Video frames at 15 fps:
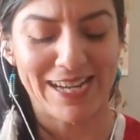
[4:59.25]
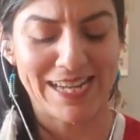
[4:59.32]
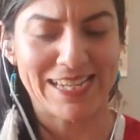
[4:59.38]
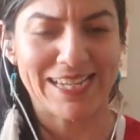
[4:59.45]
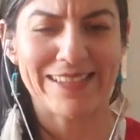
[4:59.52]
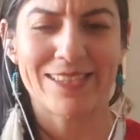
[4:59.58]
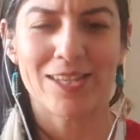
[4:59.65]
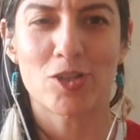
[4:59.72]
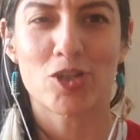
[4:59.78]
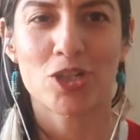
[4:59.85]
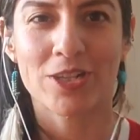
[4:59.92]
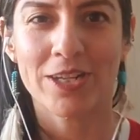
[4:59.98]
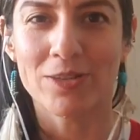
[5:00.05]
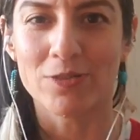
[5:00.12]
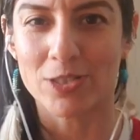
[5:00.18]
I get the
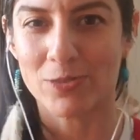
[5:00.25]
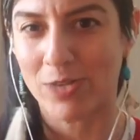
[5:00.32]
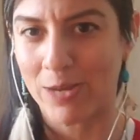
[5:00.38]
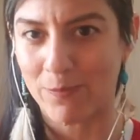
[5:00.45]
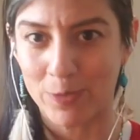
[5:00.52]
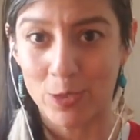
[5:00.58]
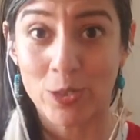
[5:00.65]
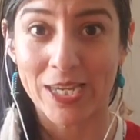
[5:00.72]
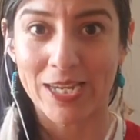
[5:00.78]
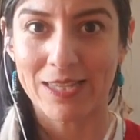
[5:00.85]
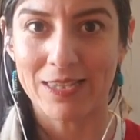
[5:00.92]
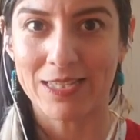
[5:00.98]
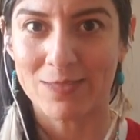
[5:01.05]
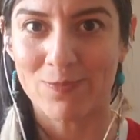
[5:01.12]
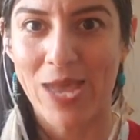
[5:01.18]
chills when I'm looking
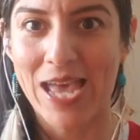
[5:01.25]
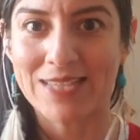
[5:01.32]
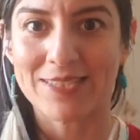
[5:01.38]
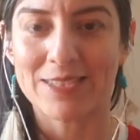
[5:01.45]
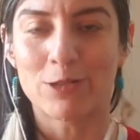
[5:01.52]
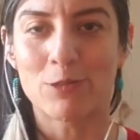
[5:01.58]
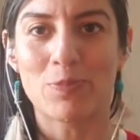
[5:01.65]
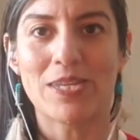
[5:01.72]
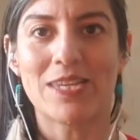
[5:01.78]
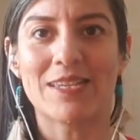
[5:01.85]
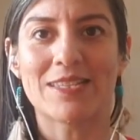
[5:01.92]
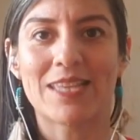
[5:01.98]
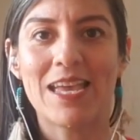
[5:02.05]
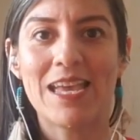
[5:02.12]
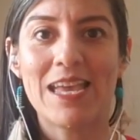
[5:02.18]
at this
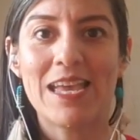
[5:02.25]
masterpiece.